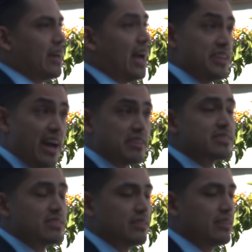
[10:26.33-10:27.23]
And
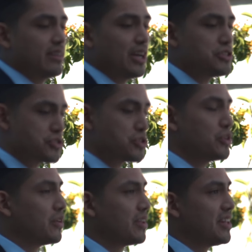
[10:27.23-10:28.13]
yes, it's
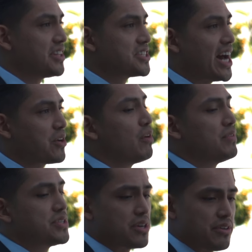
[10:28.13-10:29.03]
true that the title of
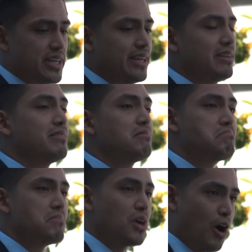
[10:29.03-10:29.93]
attorney
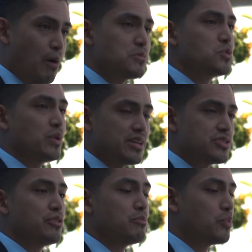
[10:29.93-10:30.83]
comes with a
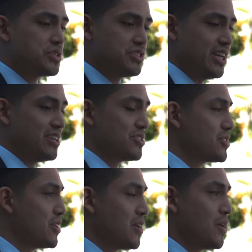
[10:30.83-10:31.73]
certain prestige.
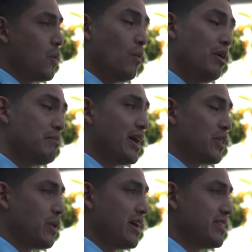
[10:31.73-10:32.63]
One, by
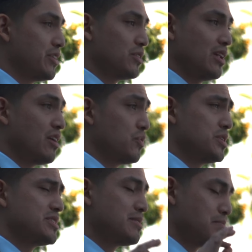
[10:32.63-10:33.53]
the way, that your loved
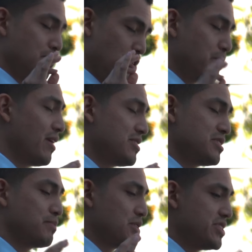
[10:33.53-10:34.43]
ones, your parents
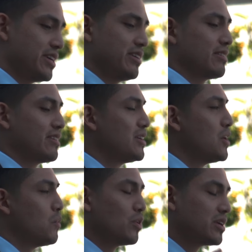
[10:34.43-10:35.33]
in particular,
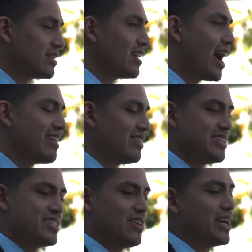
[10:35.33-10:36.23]
will gladly
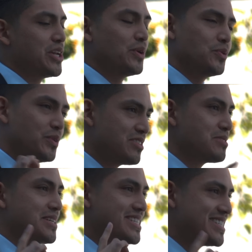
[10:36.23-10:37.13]
tell anyone who gives
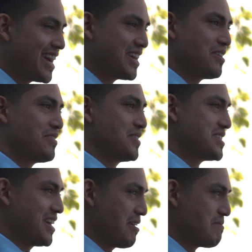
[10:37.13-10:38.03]
them a second of their
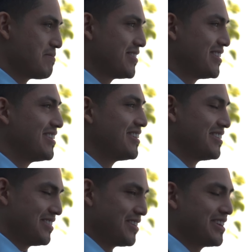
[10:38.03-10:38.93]
time,
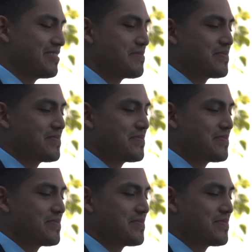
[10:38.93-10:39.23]
right?